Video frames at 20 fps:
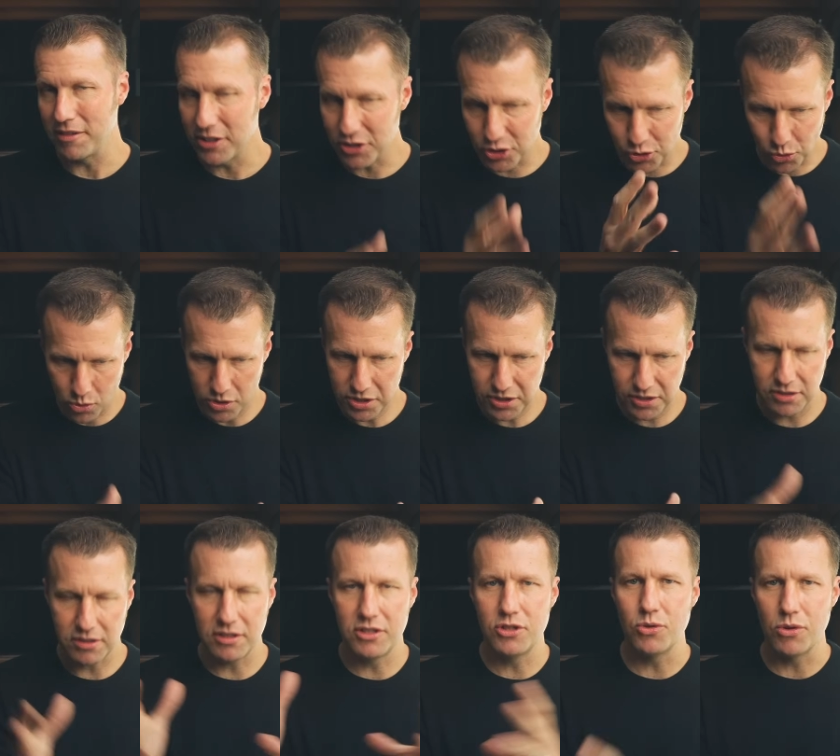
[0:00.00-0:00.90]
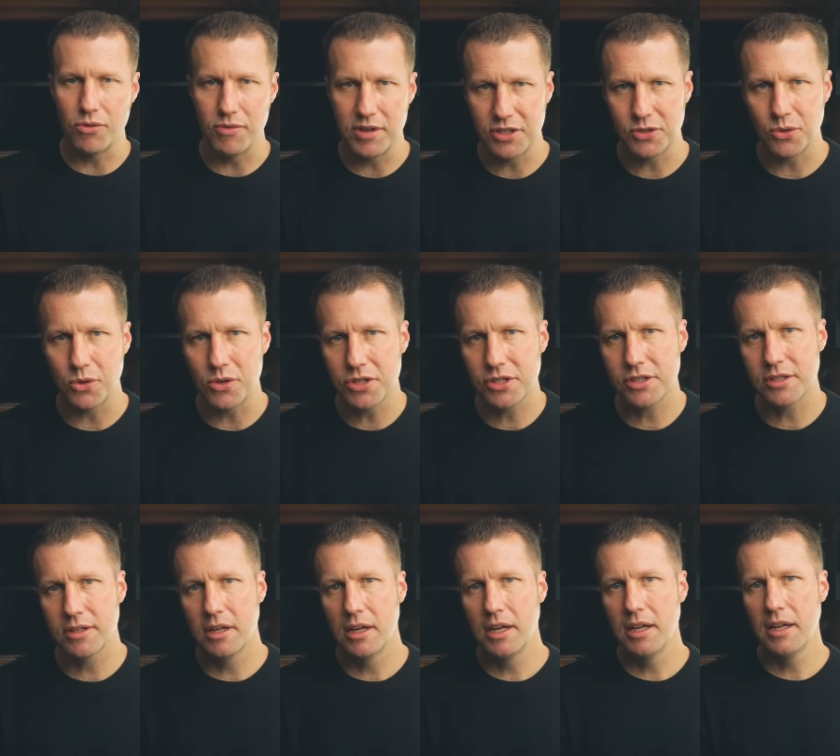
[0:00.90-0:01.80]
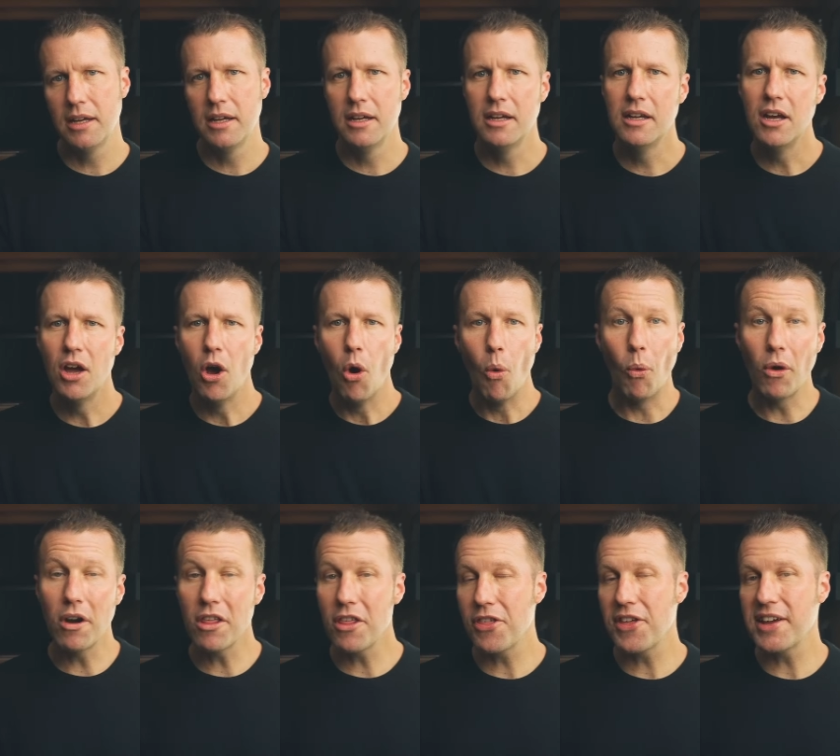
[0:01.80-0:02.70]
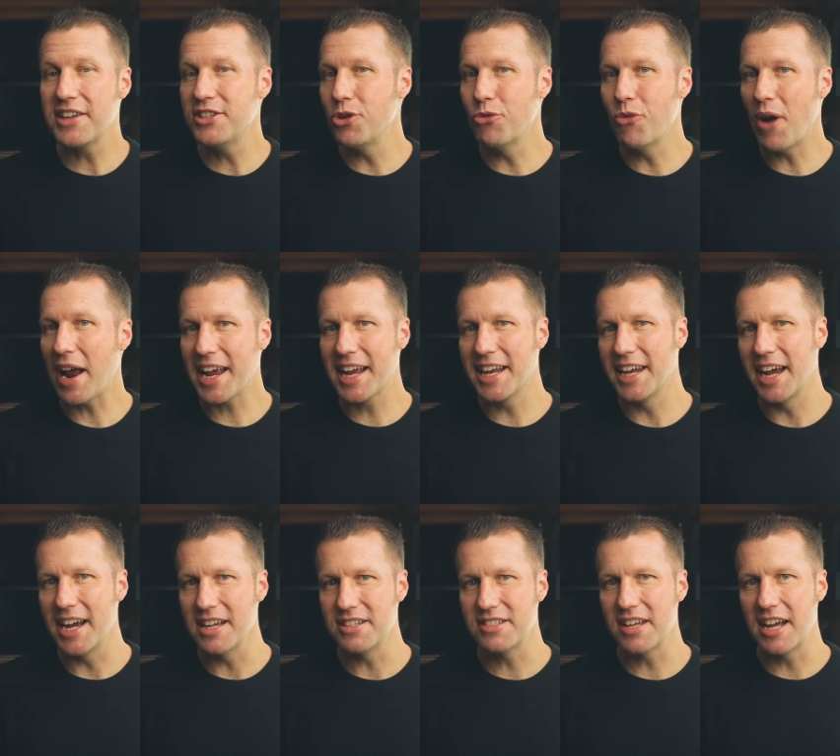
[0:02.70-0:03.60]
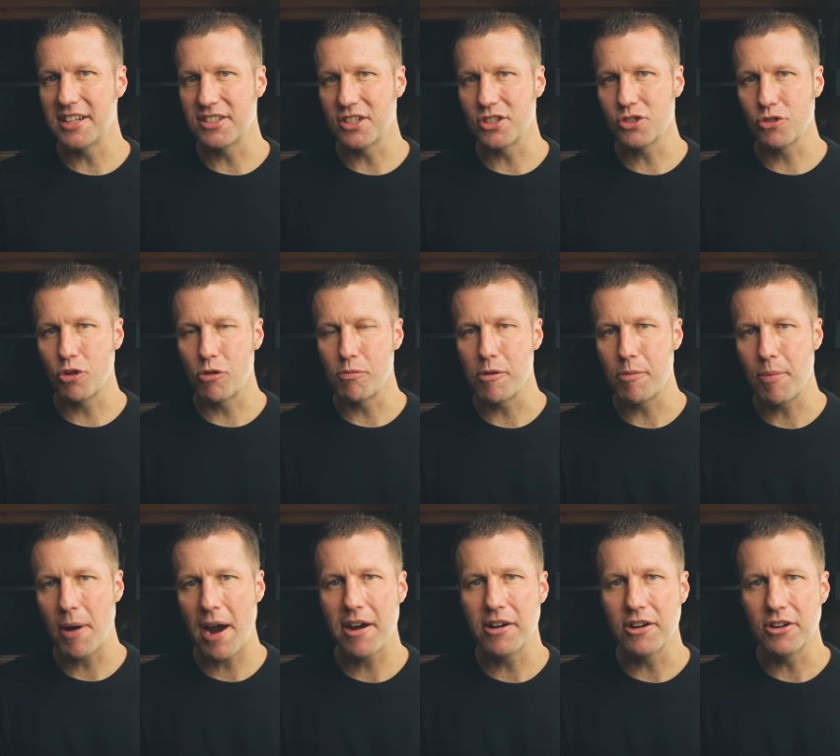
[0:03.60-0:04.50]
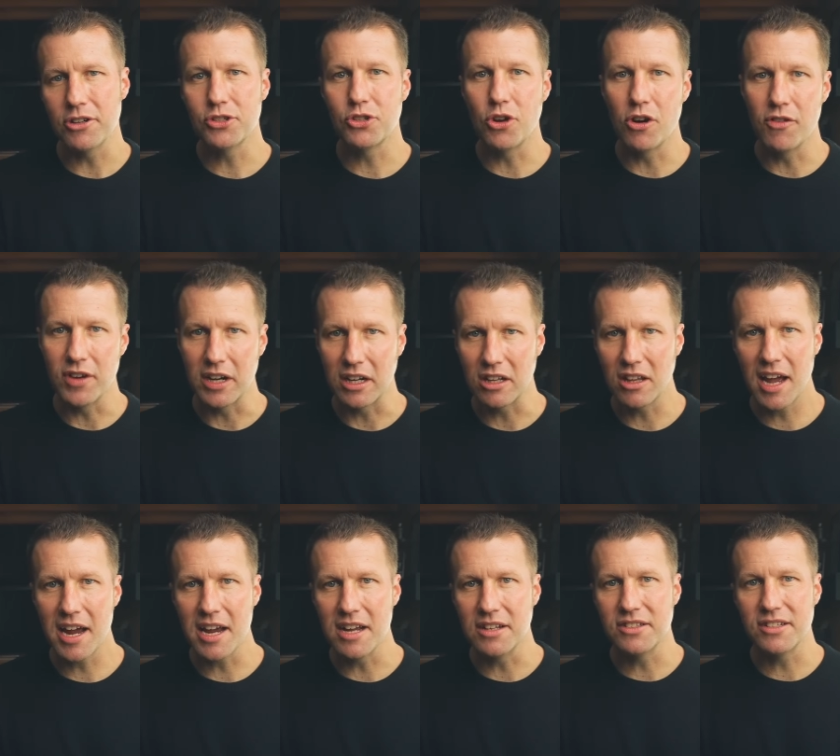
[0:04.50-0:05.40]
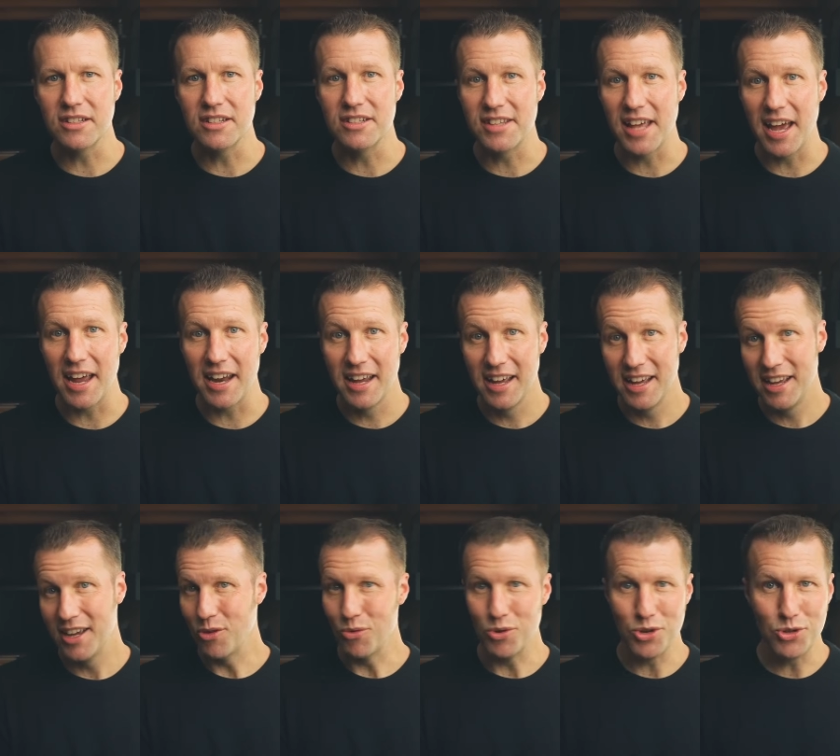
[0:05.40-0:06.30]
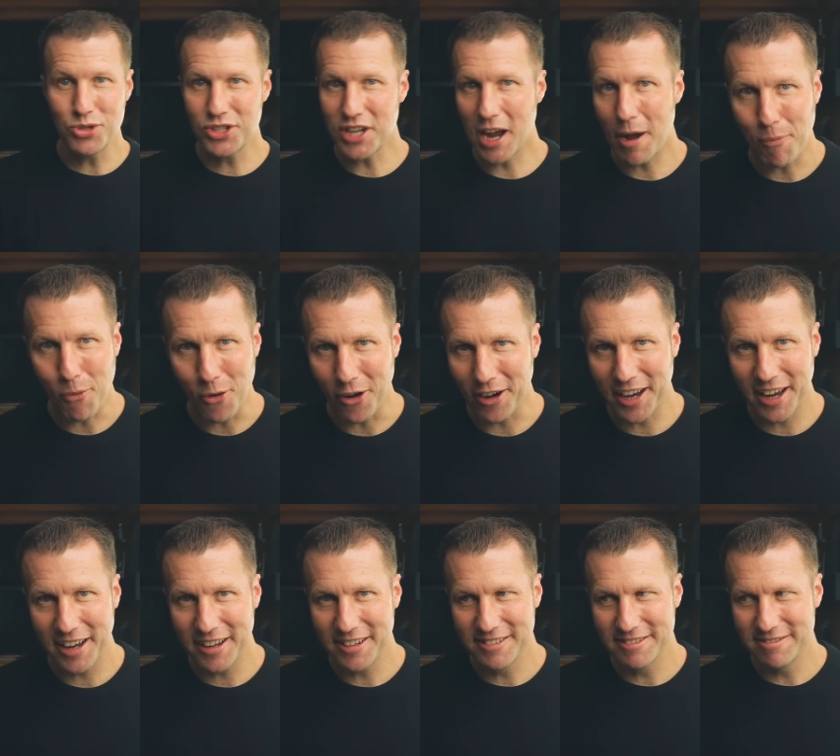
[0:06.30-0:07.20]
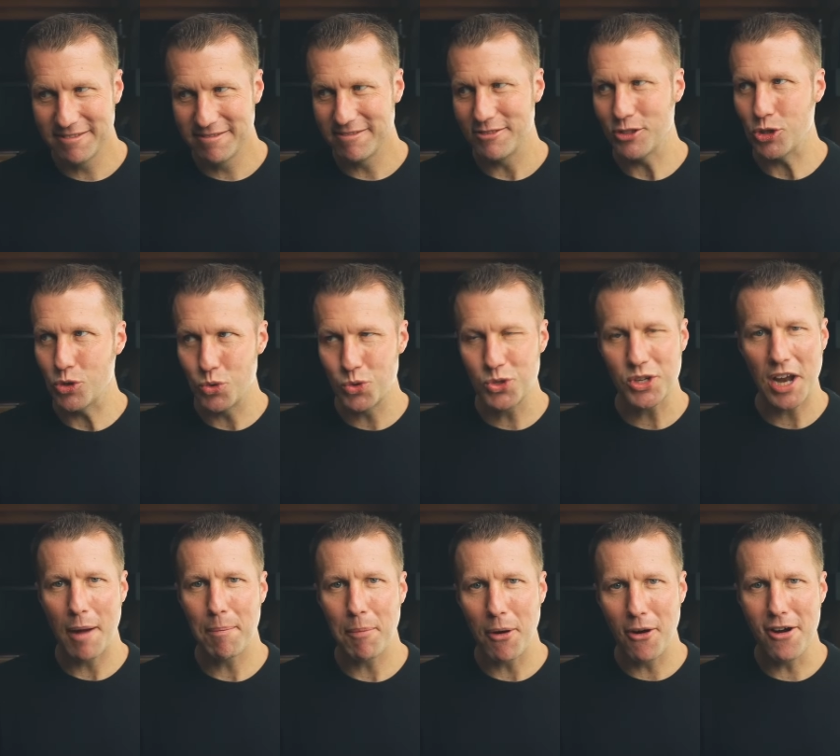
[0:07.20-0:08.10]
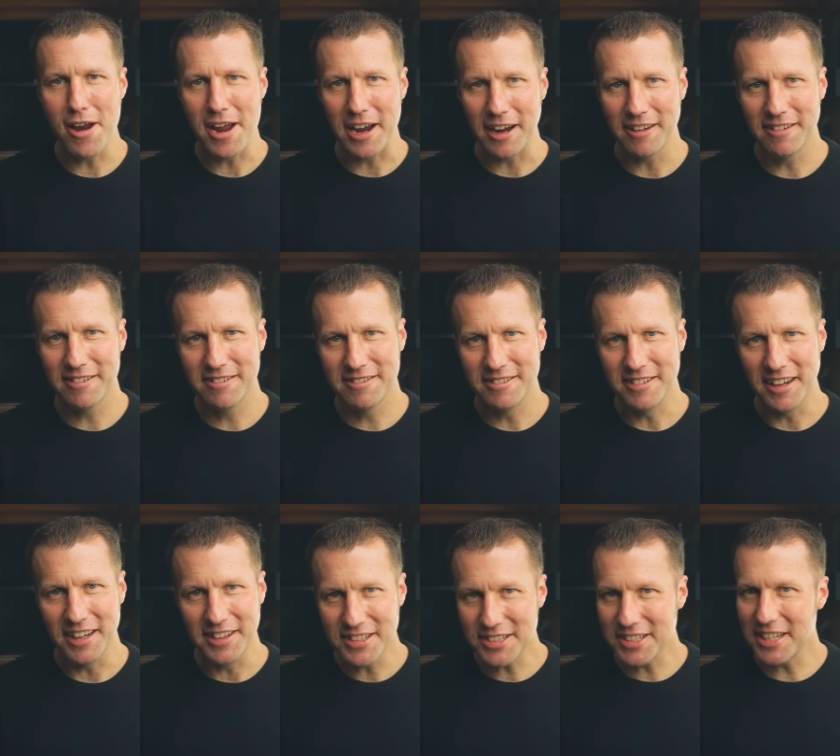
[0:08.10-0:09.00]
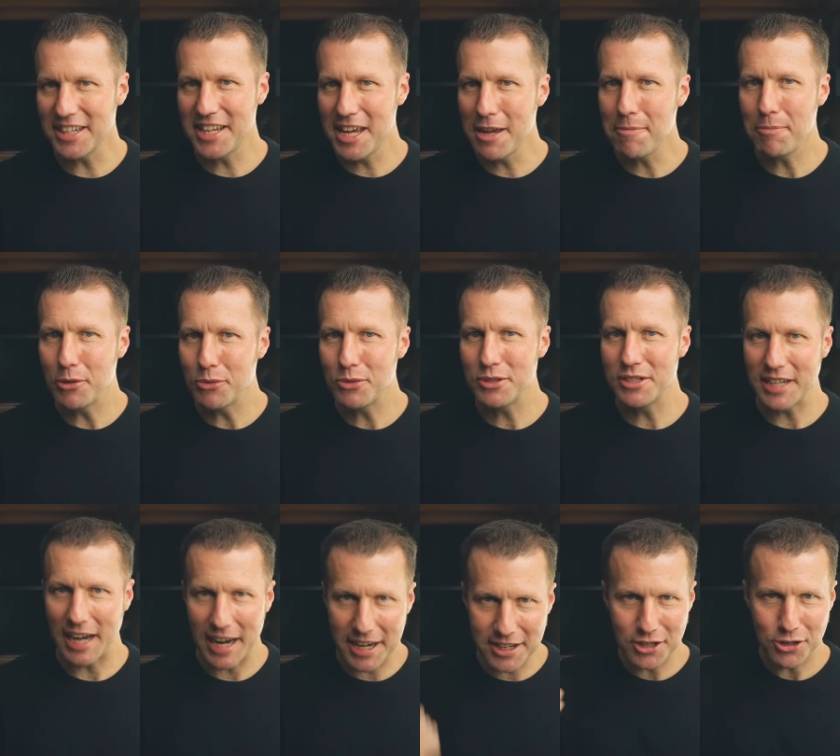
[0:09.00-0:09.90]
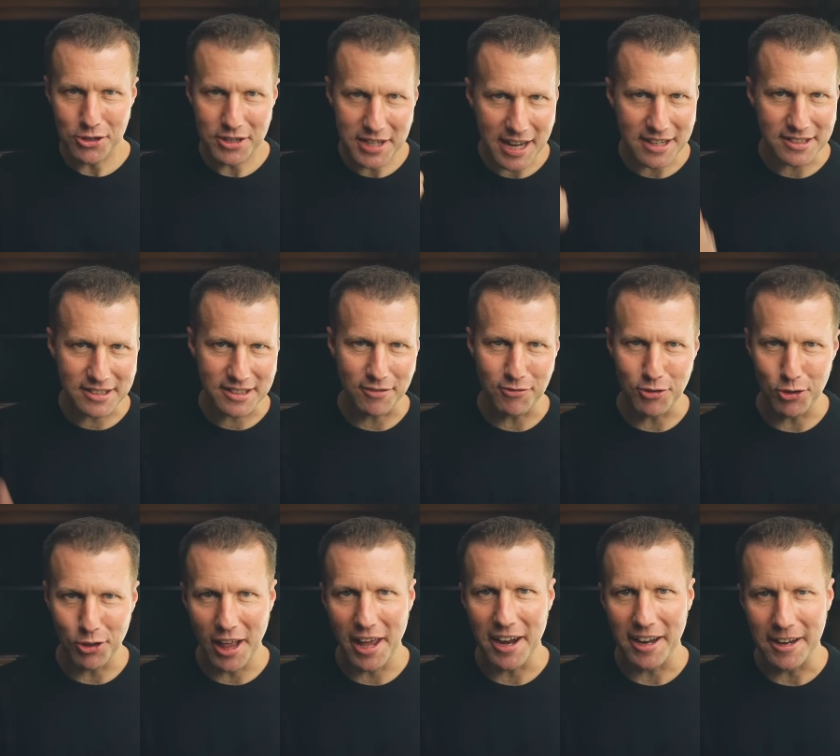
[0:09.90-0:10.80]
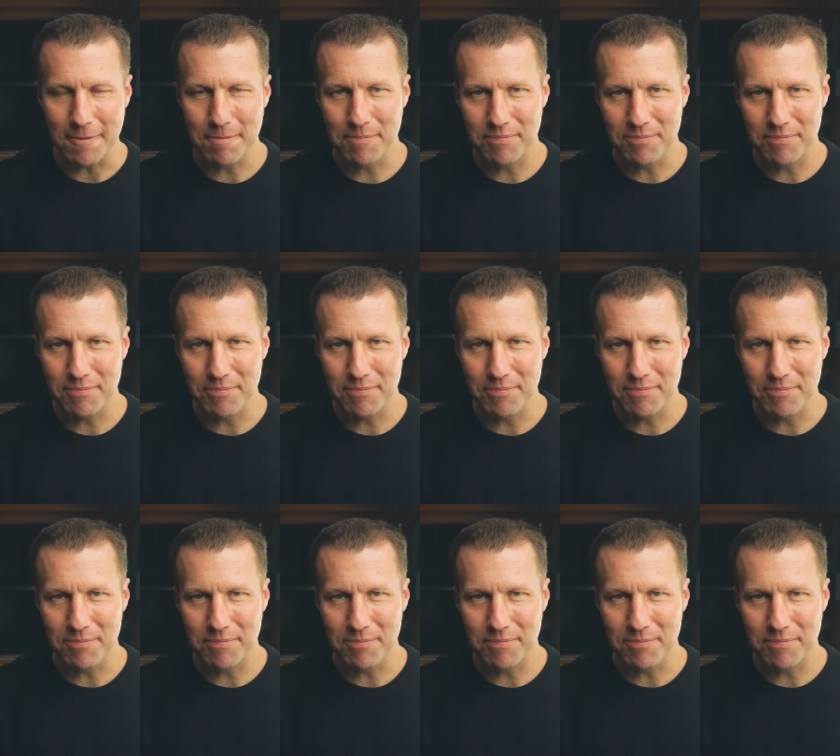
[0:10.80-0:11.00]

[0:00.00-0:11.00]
a source into a resource. One of the things you recognize as a sole proprietor serving clients is that when you stop working, you stop earning. And this can keep you tied to your desk if you let it